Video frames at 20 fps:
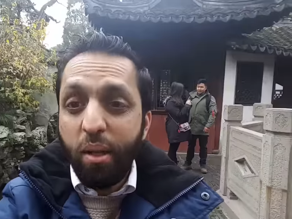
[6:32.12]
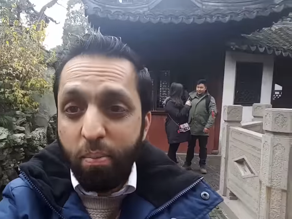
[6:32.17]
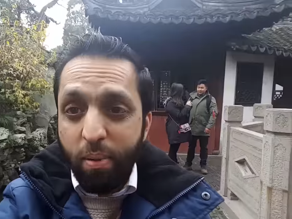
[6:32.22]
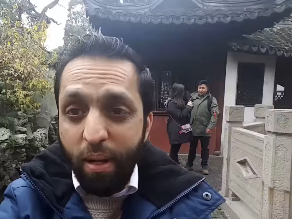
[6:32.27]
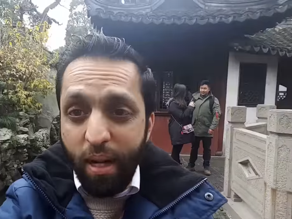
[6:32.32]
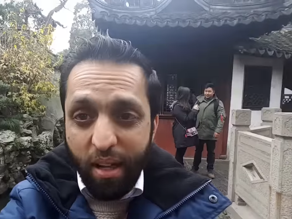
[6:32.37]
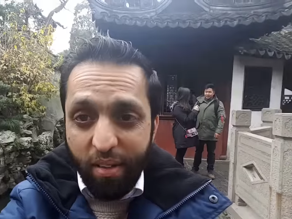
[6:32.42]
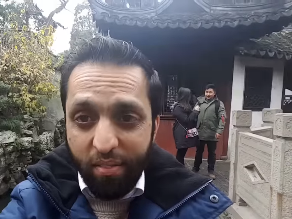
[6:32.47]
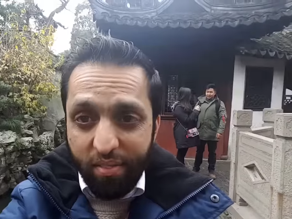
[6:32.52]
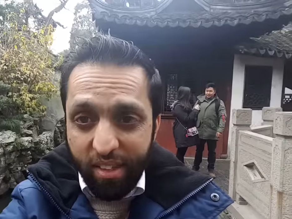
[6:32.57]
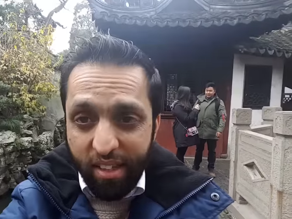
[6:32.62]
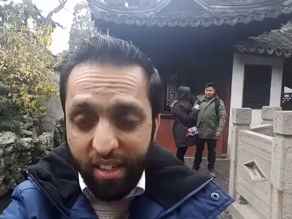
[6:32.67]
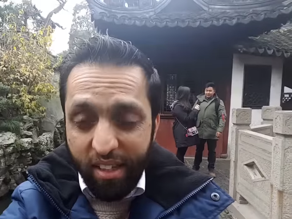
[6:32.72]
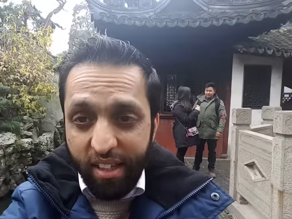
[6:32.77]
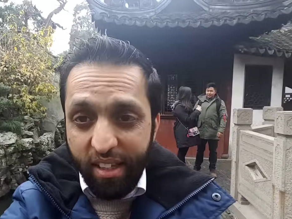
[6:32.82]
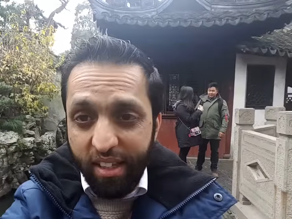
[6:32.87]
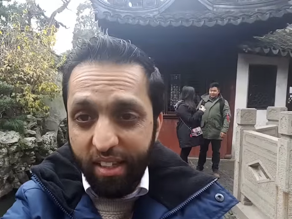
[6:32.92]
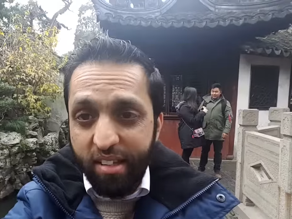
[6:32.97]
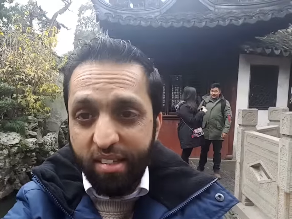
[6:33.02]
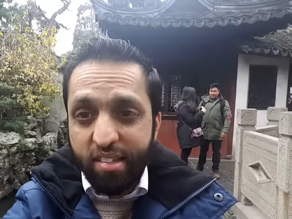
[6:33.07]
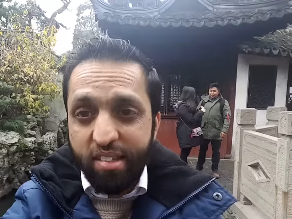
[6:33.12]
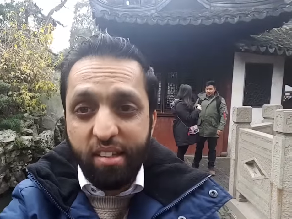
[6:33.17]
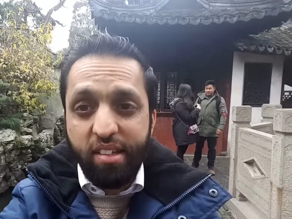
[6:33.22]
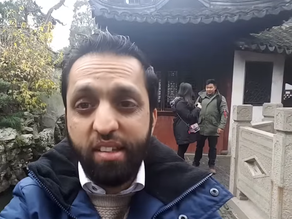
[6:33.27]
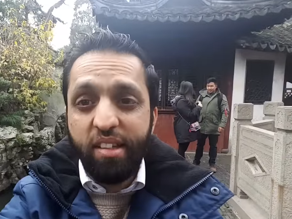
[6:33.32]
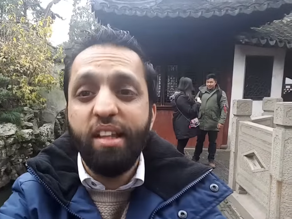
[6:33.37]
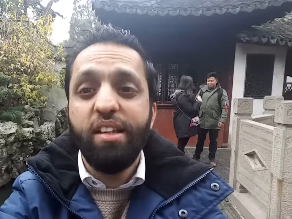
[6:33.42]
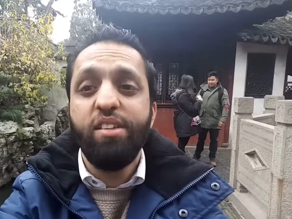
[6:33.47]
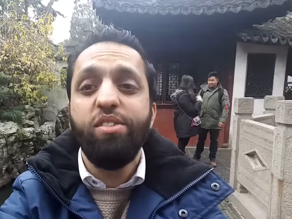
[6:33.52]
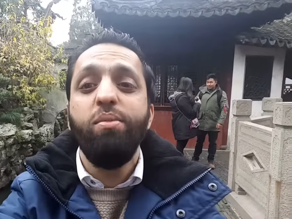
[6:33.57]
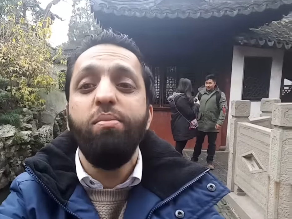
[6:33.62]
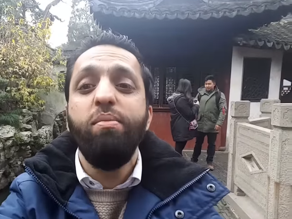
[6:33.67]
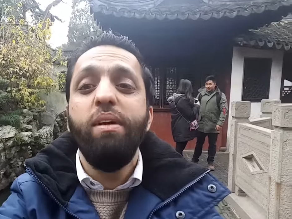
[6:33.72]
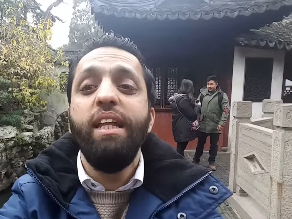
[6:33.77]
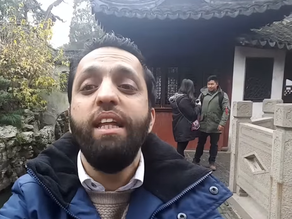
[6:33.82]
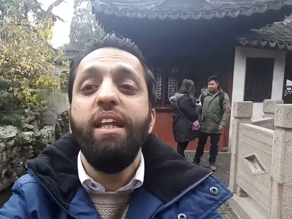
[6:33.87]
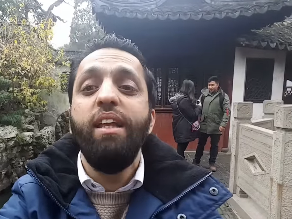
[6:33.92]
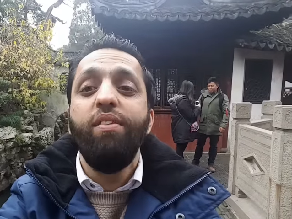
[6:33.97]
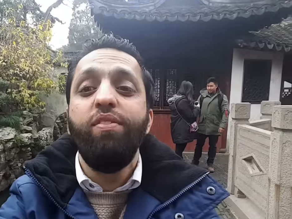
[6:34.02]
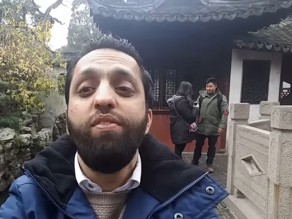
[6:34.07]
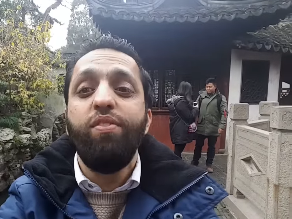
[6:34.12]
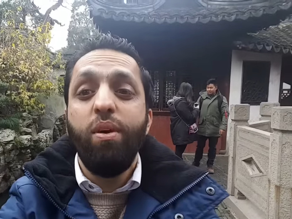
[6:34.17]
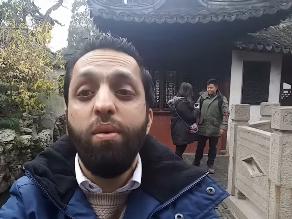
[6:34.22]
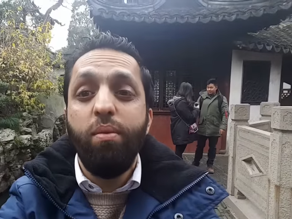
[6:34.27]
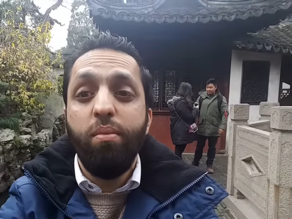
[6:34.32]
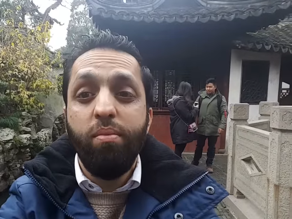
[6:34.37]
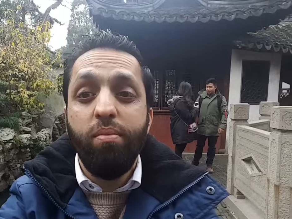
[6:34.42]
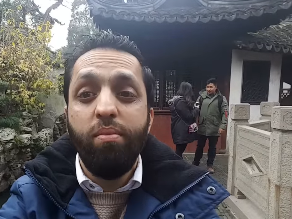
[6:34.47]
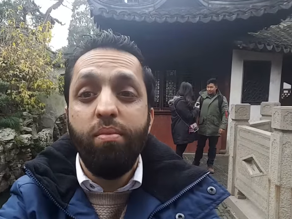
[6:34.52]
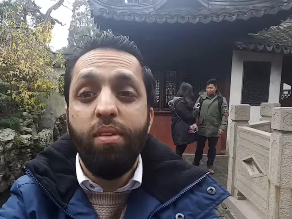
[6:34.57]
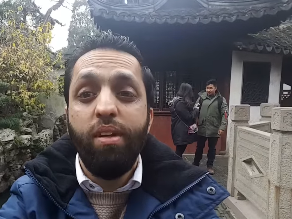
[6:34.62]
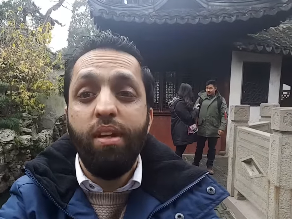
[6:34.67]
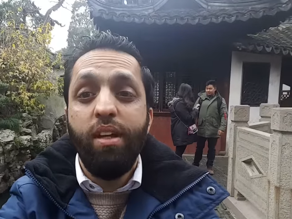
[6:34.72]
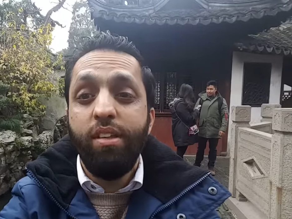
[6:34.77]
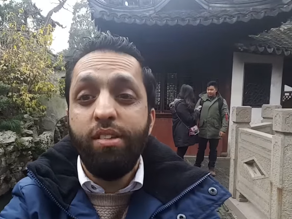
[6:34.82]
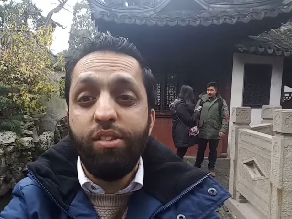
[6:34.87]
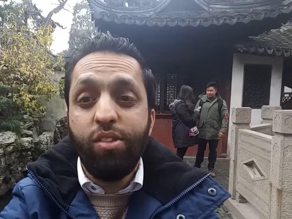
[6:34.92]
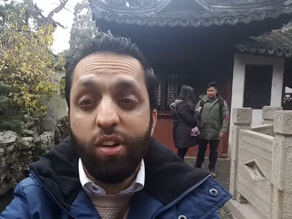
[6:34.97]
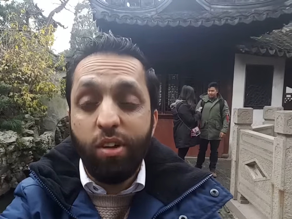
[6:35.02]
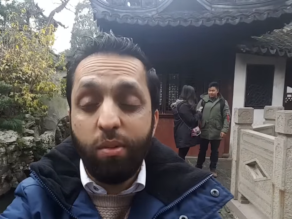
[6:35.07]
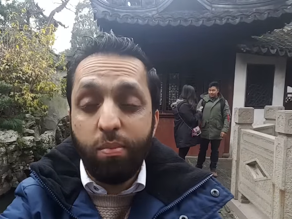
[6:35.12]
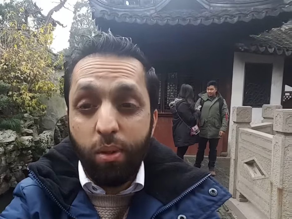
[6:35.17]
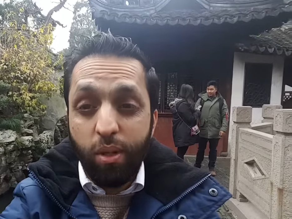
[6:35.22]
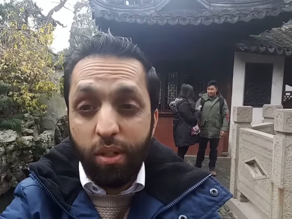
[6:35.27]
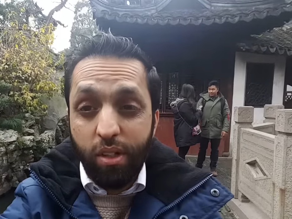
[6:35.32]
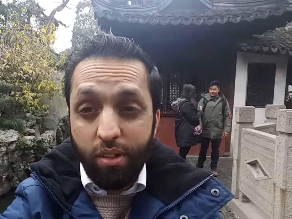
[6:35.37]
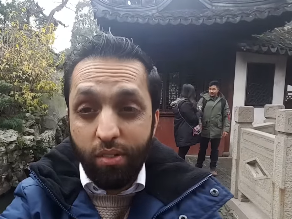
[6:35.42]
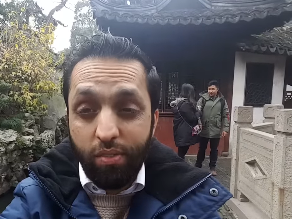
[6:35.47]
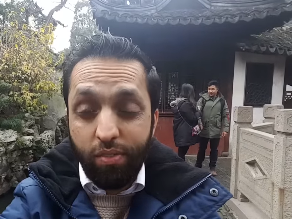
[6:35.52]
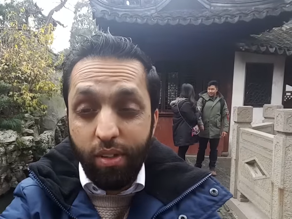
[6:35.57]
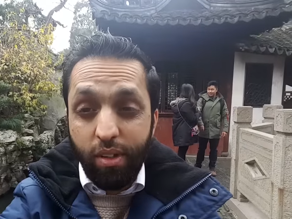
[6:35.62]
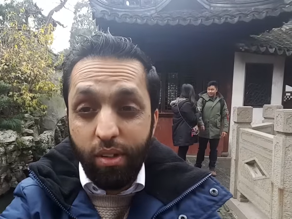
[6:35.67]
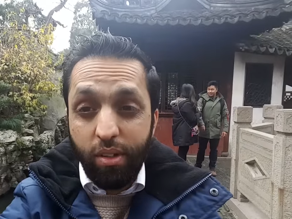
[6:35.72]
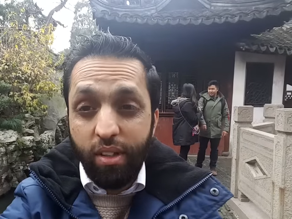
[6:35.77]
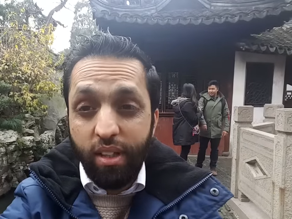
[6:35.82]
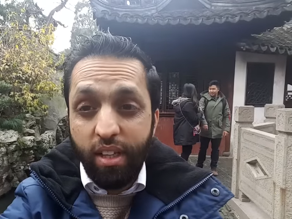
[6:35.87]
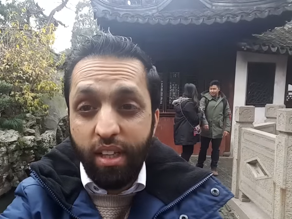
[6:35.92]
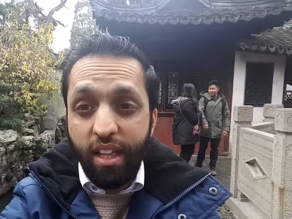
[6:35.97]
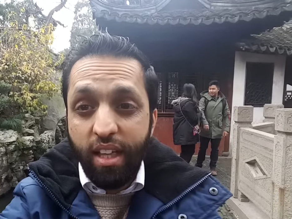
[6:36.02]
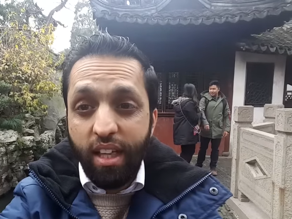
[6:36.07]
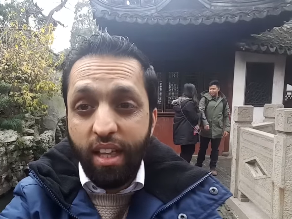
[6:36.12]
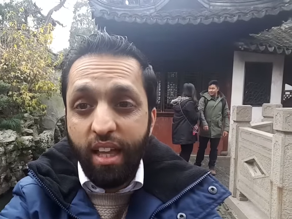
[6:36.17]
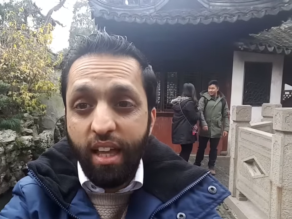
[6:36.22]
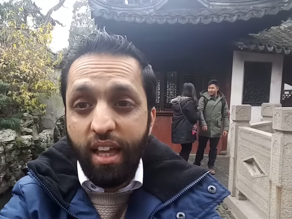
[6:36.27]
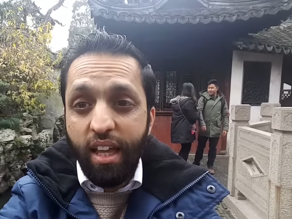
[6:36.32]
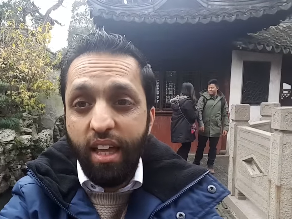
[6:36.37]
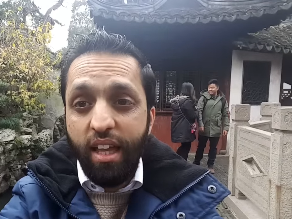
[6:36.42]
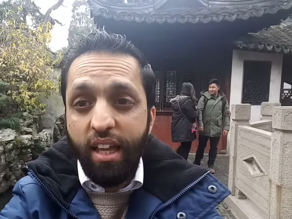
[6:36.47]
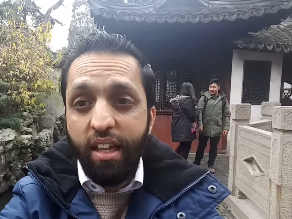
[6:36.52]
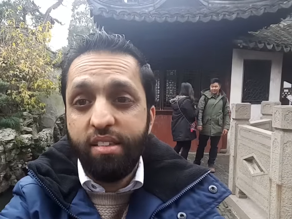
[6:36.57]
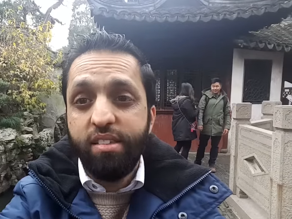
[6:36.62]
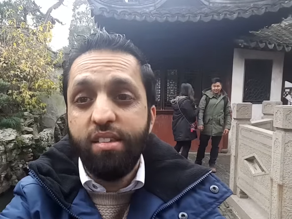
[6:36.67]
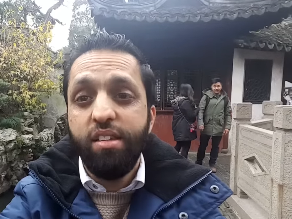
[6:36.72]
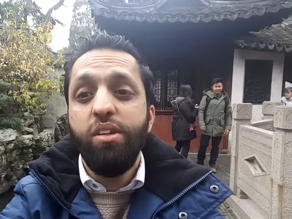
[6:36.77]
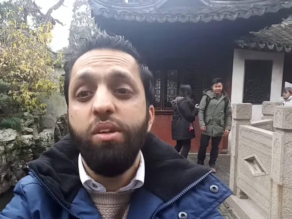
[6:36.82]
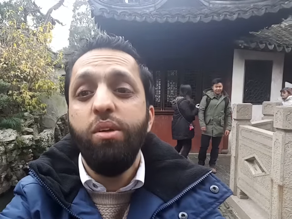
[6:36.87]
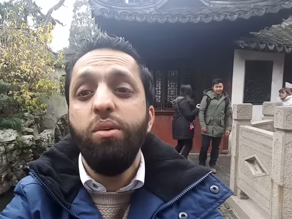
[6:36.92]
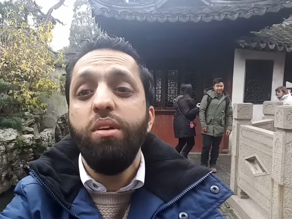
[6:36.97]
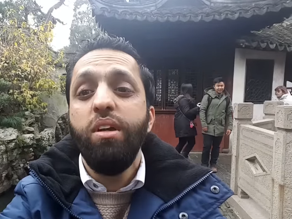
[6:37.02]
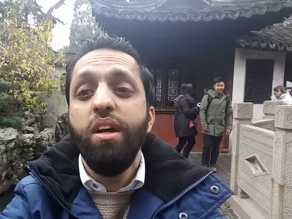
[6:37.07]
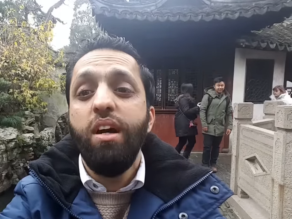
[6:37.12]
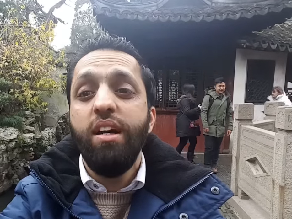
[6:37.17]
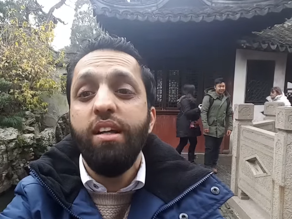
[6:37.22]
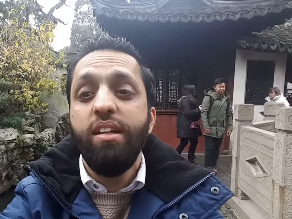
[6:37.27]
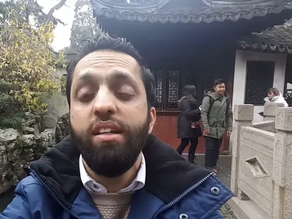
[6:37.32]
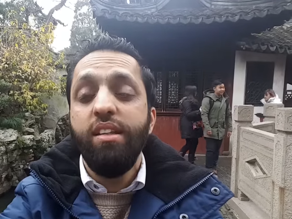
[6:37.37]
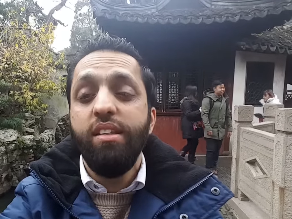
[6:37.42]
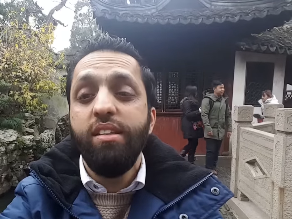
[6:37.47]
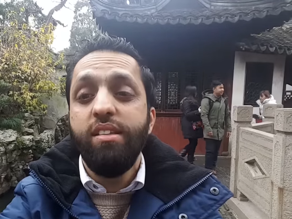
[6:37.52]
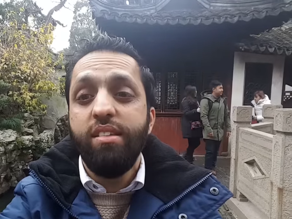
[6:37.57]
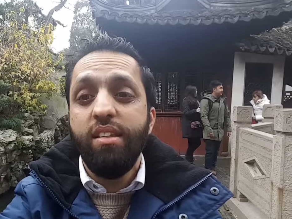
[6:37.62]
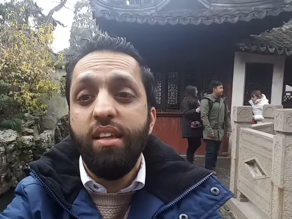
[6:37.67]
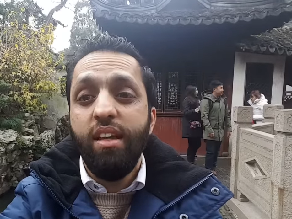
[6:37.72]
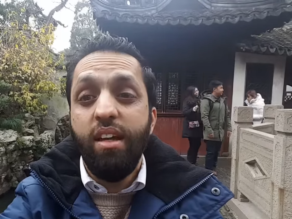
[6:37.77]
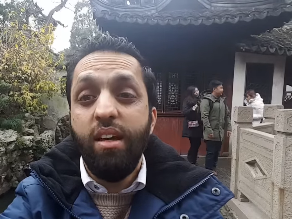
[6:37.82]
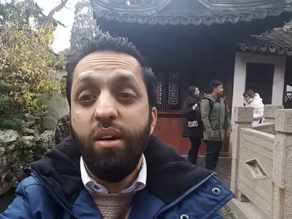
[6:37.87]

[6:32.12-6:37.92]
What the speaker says: Part of the city that's remaining from a historic point of view is the Yew Gardens,